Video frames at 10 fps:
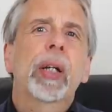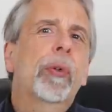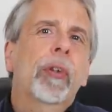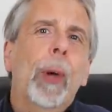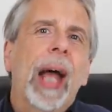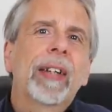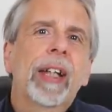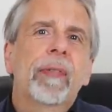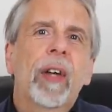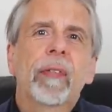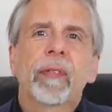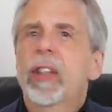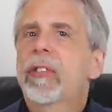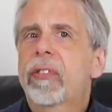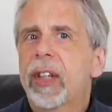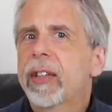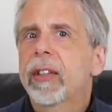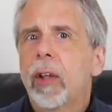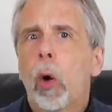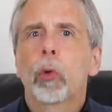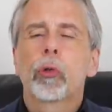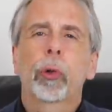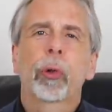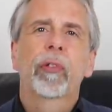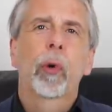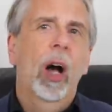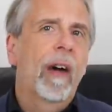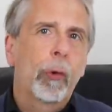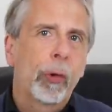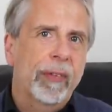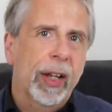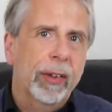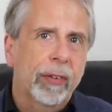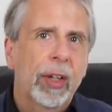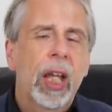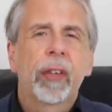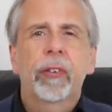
But he also added that this didn't hold true for other events,